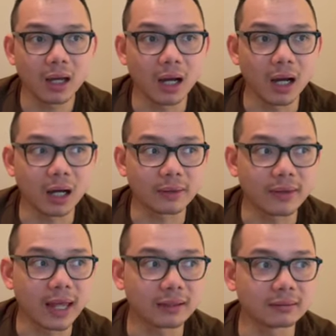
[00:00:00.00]

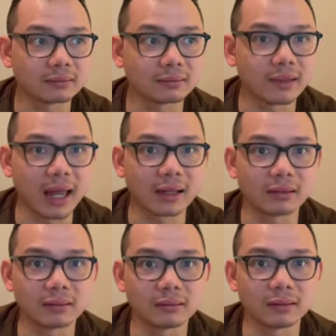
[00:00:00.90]

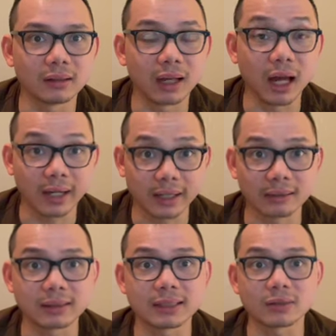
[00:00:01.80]
than Lion
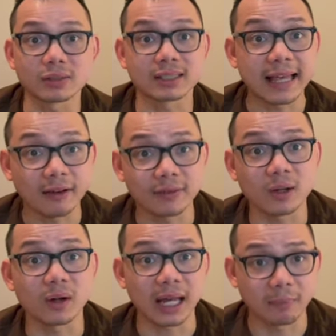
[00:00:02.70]
Hills or Salvi
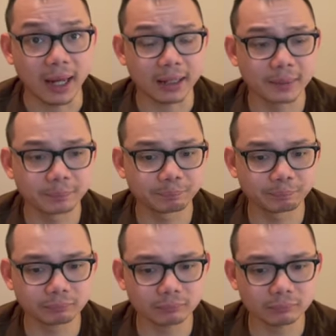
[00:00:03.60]
or Kamak.
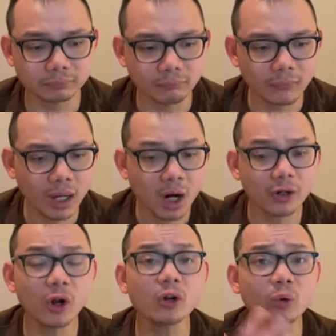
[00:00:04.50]

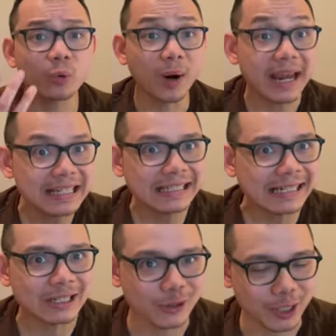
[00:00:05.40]
Not
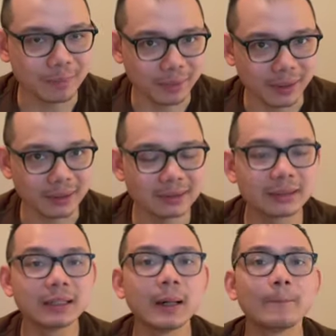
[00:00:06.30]
crazily cheaper,
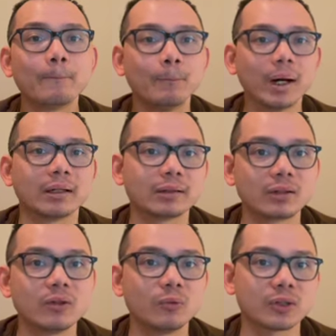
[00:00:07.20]
but
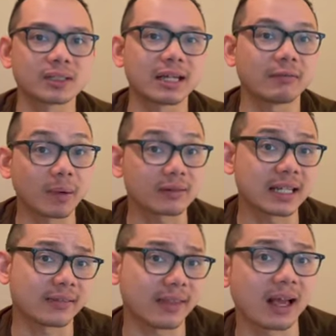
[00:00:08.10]
you would save about
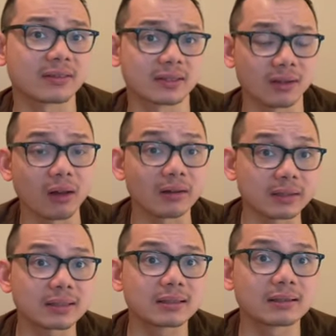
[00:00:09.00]

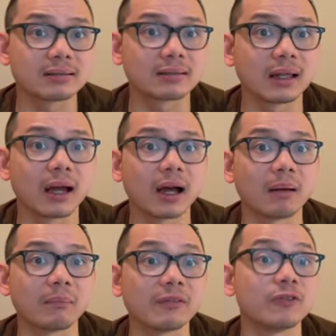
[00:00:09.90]
$10,000
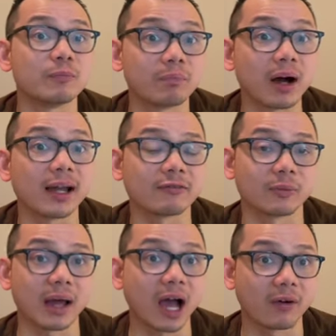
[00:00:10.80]
if you buy it
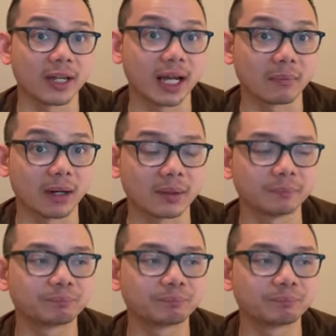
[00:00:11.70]
from Aoyama.